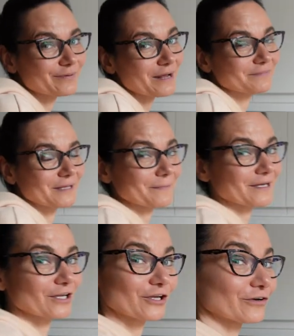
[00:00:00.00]
prep them,
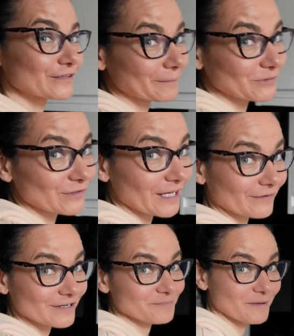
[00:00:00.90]
cook them to the
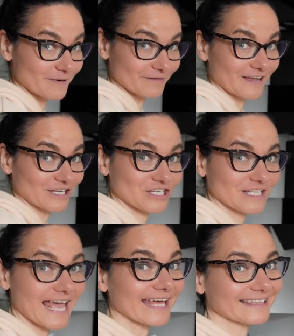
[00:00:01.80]
crispy
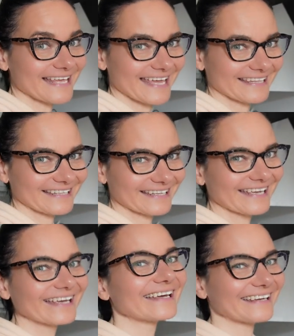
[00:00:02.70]
perfection, and then,
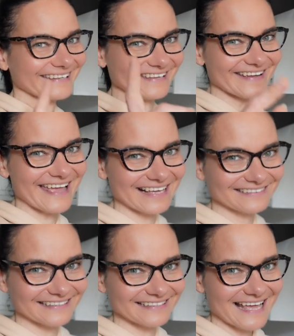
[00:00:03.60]
you
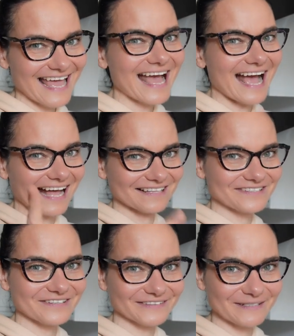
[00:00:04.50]
guess it, I'll
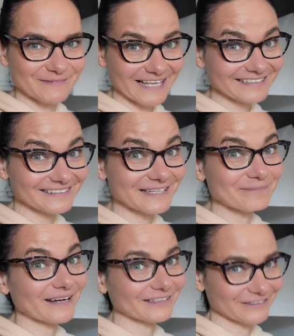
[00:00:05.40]
store them next to the
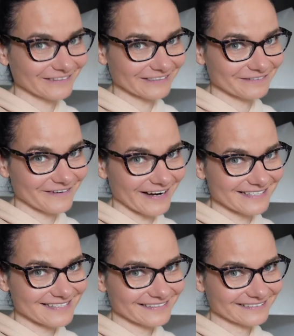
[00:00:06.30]
McDonald's
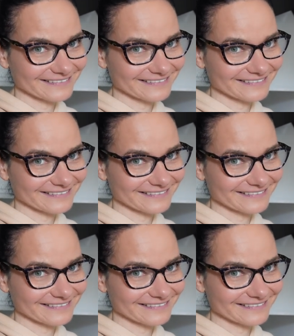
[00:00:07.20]
fries.